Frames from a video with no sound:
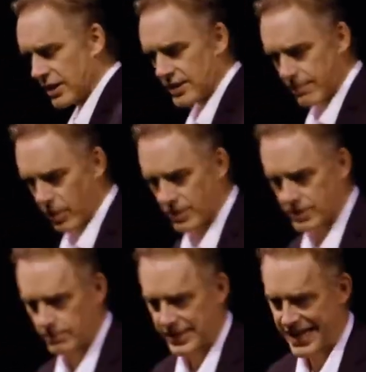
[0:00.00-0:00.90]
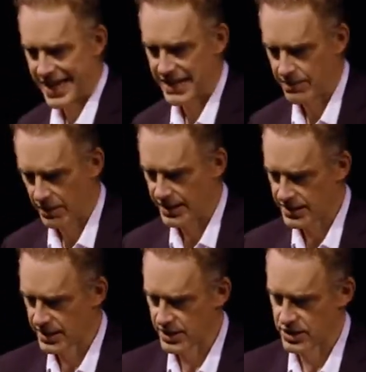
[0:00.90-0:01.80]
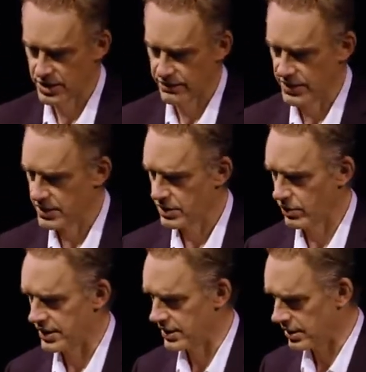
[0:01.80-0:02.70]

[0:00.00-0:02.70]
as I possibly can in my discussion of these stories,